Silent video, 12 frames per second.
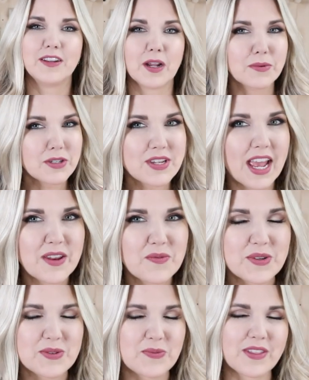Number ten was
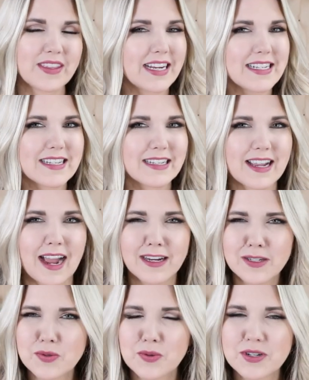one that I did kind of
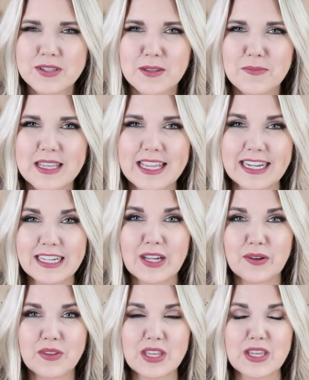towards the beginning of
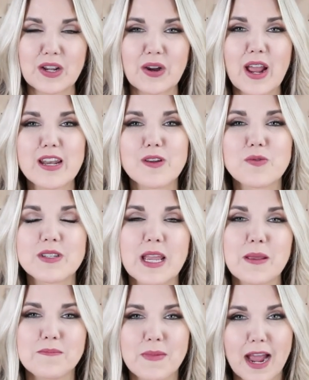the year, and it was a
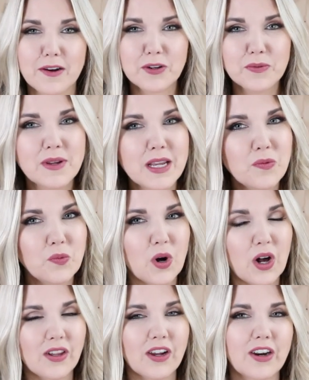macrame wall
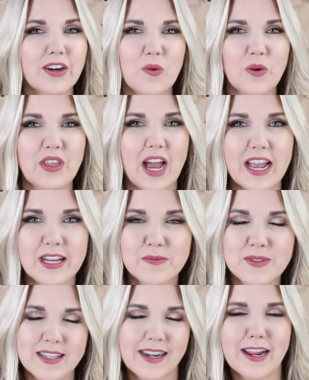art with items
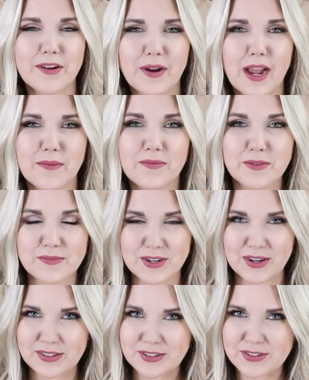that I grabbed from
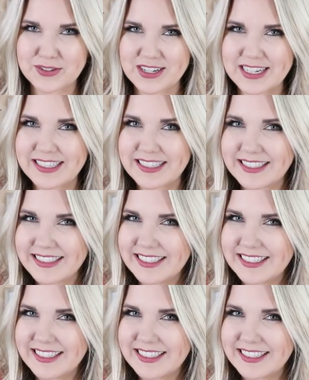Dollar Tree.